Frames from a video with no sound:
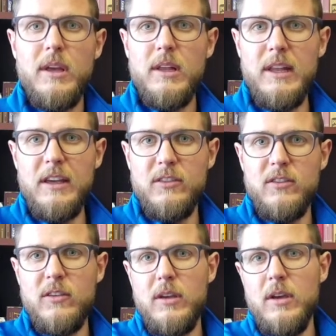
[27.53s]

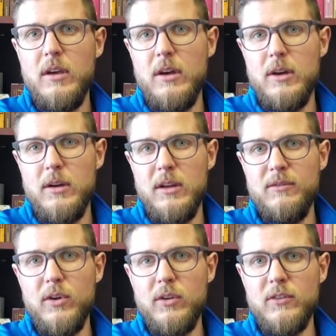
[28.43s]
less
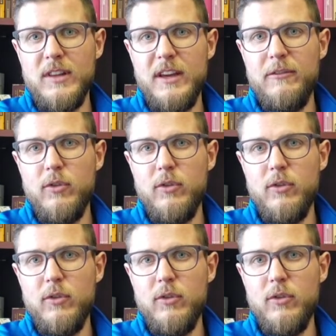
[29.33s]
advanced life